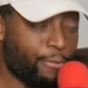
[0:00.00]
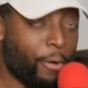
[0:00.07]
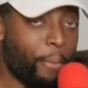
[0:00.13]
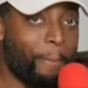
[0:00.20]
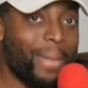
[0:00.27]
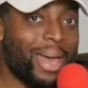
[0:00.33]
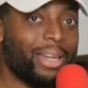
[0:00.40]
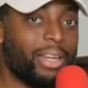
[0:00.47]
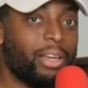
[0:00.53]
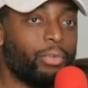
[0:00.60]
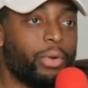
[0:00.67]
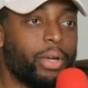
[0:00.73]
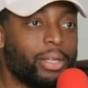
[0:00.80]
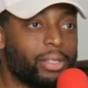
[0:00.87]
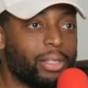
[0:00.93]
For many
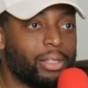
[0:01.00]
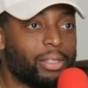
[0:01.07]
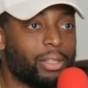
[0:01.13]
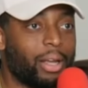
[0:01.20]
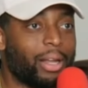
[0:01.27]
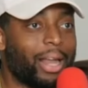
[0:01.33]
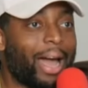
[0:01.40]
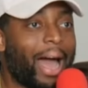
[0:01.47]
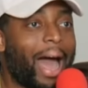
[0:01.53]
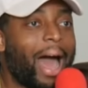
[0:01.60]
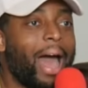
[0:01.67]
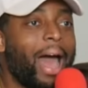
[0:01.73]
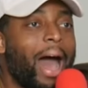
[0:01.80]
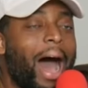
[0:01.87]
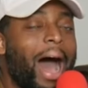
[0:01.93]
reasons. Like,
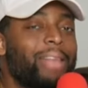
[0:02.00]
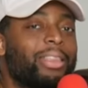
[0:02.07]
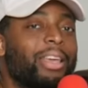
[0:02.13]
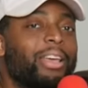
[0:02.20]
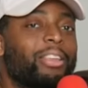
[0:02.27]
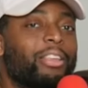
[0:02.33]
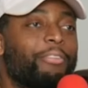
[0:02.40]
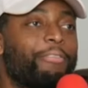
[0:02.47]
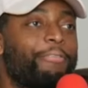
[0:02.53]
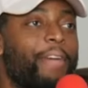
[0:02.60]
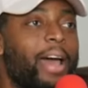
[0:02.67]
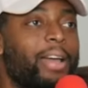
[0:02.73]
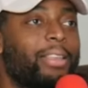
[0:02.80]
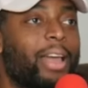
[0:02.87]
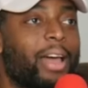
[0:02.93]
I think the
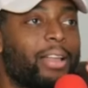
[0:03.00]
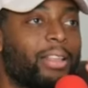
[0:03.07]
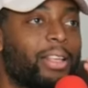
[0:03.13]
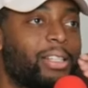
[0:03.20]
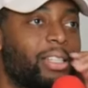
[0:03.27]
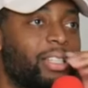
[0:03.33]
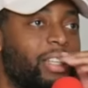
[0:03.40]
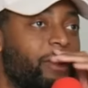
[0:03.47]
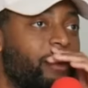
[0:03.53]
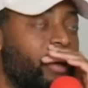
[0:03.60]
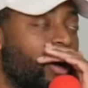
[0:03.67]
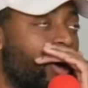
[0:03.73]
fact that this is even a